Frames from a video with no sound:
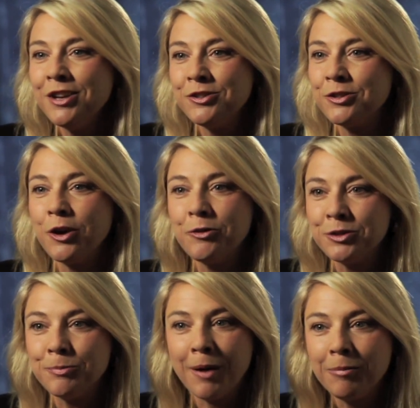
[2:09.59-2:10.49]
to go
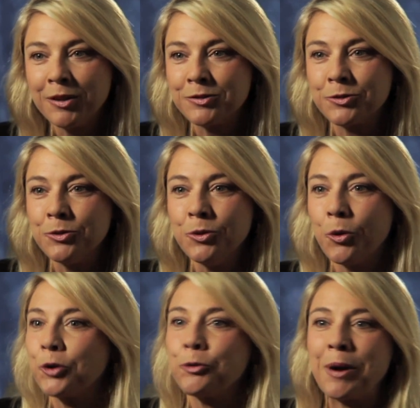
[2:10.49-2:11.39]
to public school
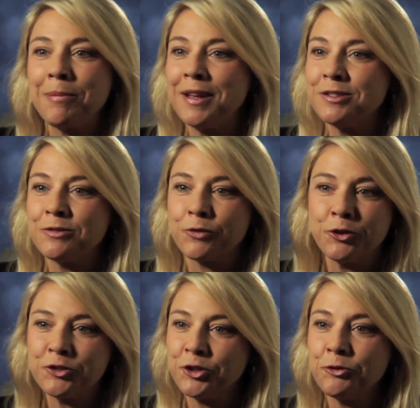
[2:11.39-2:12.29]
or great places for
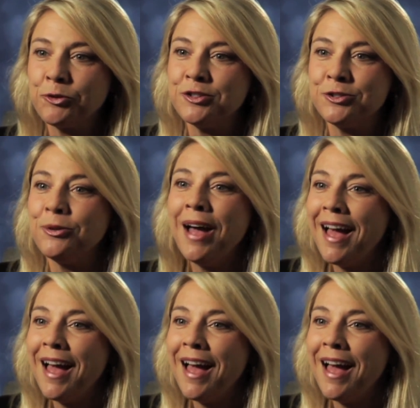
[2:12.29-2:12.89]
your children to